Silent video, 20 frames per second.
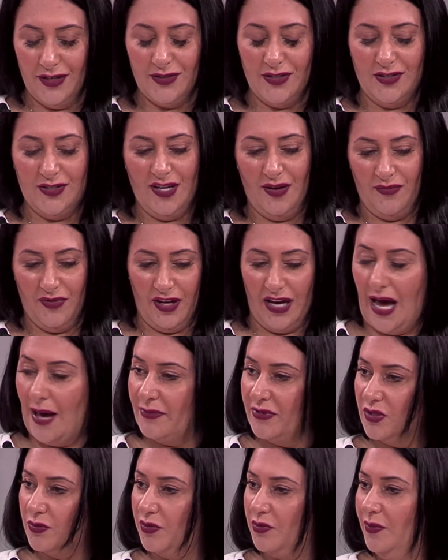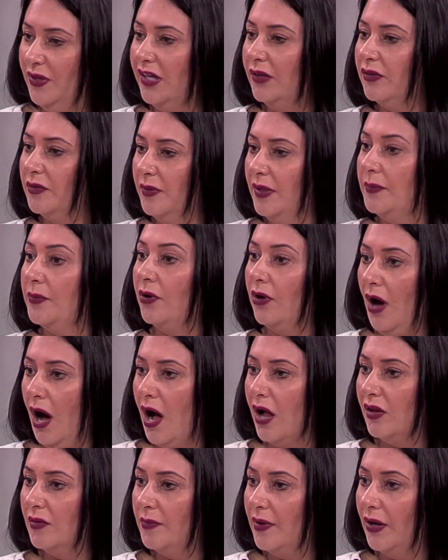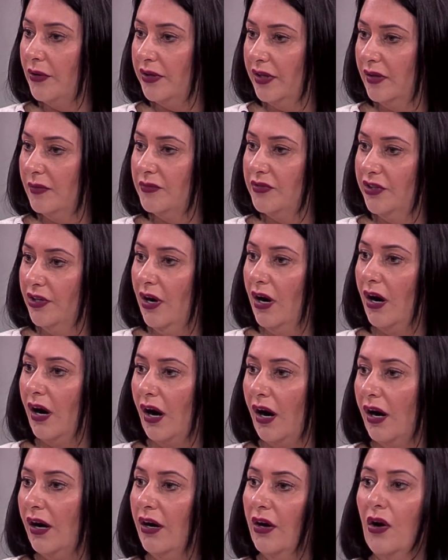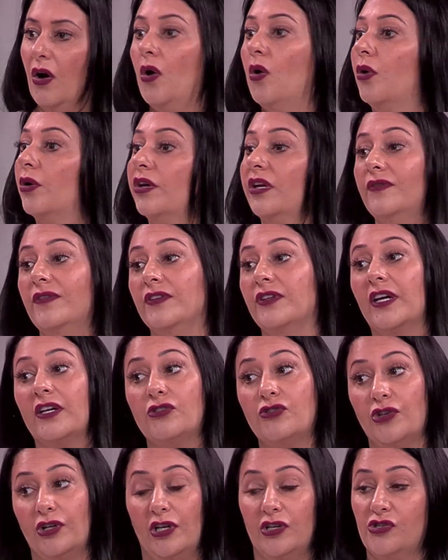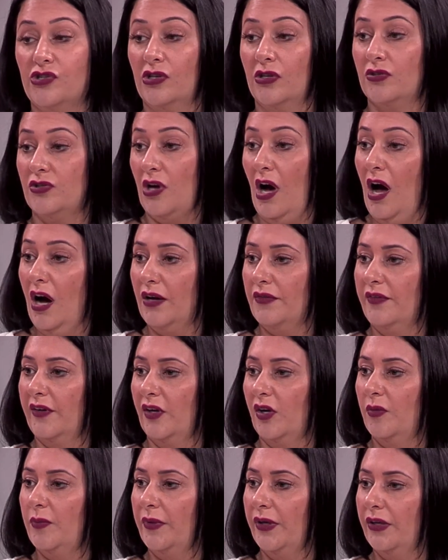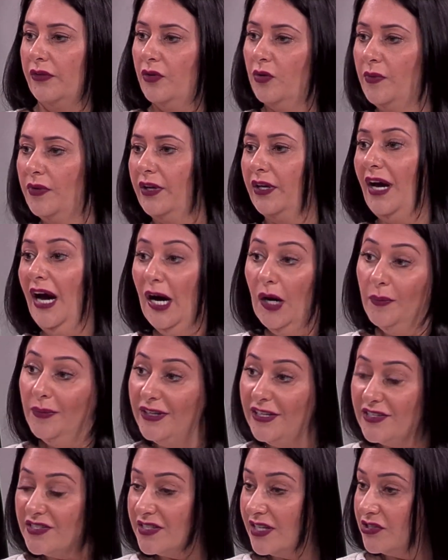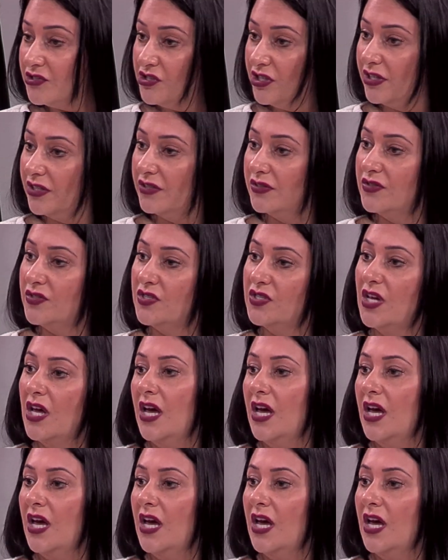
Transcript: the same thing happens with me when people call about EMDR or even like traditional talk therapy. They'll be like, how many sessions